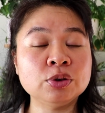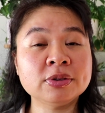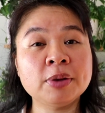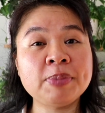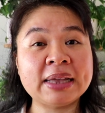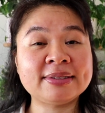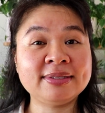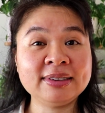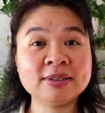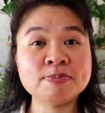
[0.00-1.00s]
also about
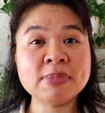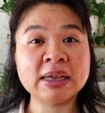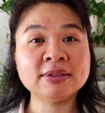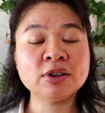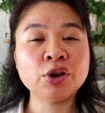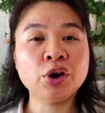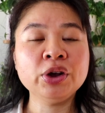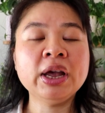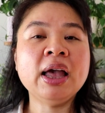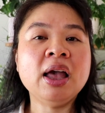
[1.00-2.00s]
6 months
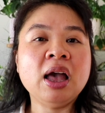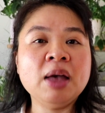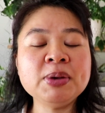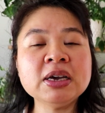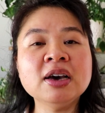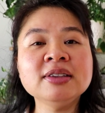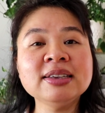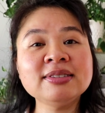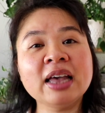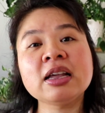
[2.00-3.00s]
ago. And because
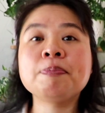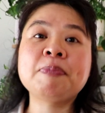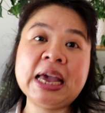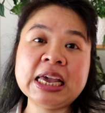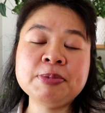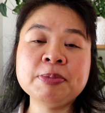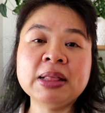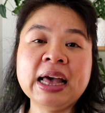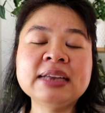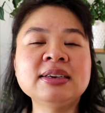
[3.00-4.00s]
it's like a baby
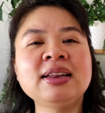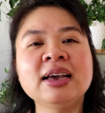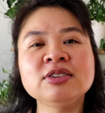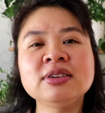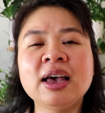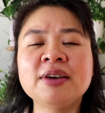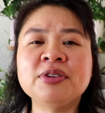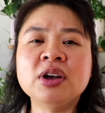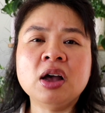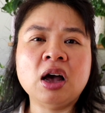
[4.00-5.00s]
plant, it doesn't
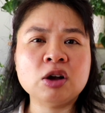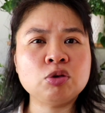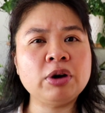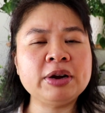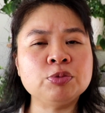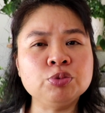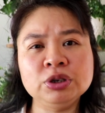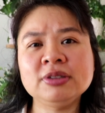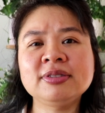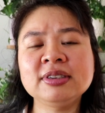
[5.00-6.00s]
have a great
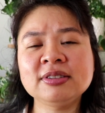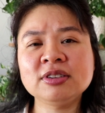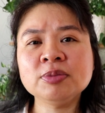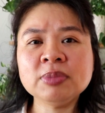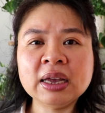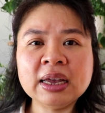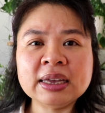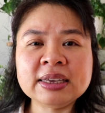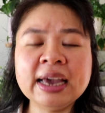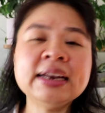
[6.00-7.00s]
root system
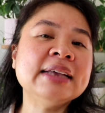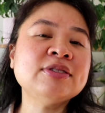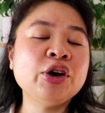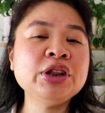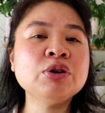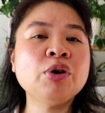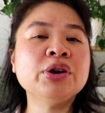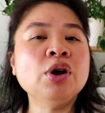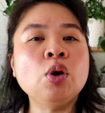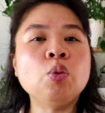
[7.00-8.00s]
yet. It's only
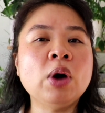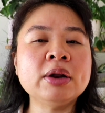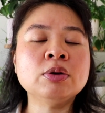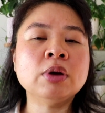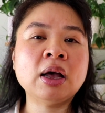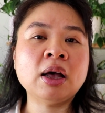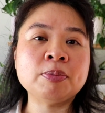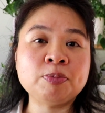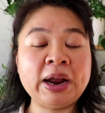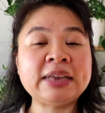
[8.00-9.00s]
grown
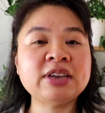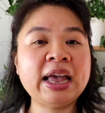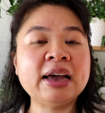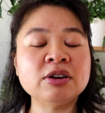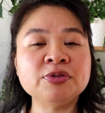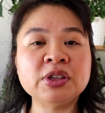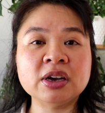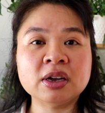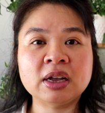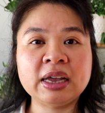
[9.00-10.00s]
1 branch out of
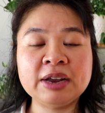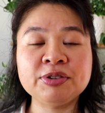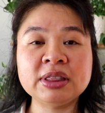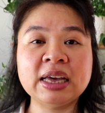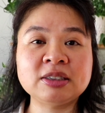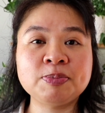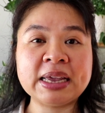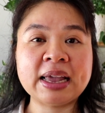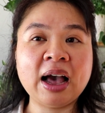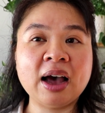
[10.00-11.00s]
the area that's
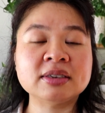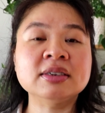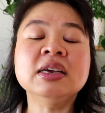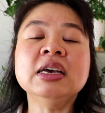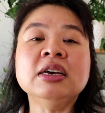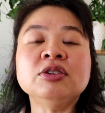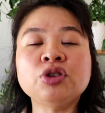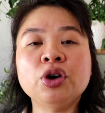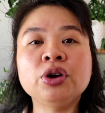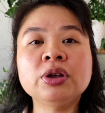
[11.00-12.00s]
been cut.
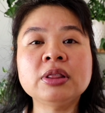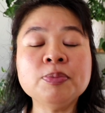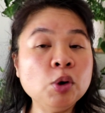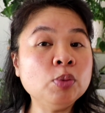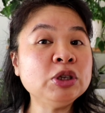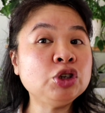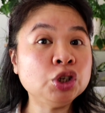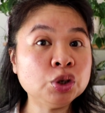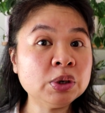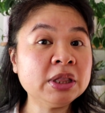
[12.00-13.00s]
So the more
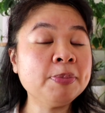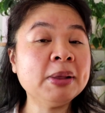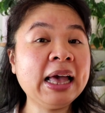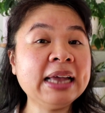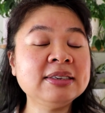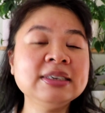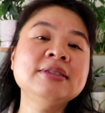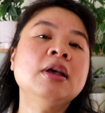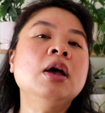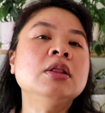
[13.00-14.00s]
mature the plant
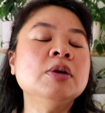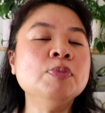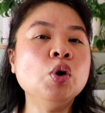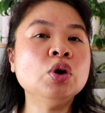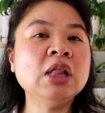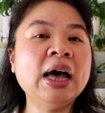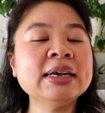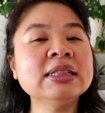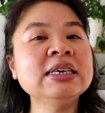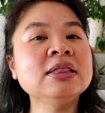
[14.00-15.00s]
is, the more
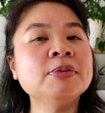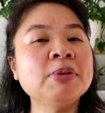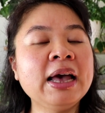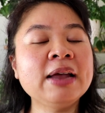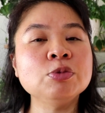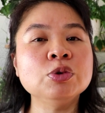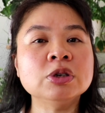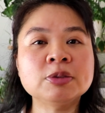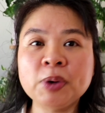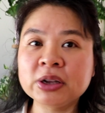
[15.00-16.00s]
likely the plant
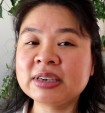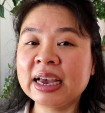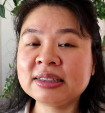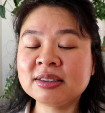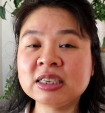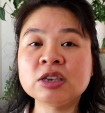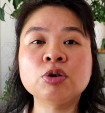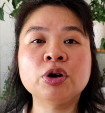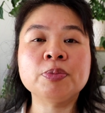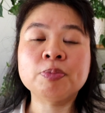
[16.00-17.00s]
will spontaneously
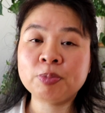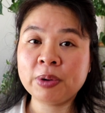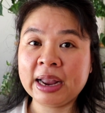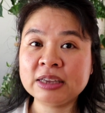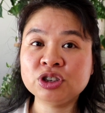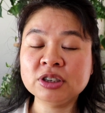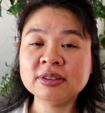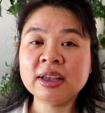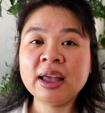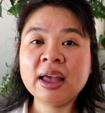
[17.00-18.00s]
grow
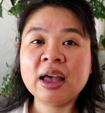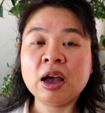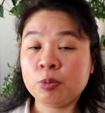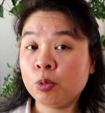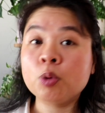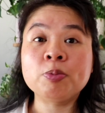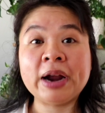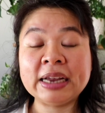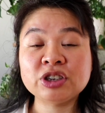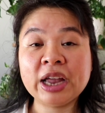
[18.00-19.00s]
branches, will
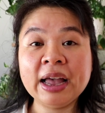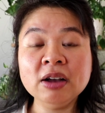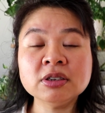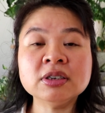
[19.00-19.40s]
branch out.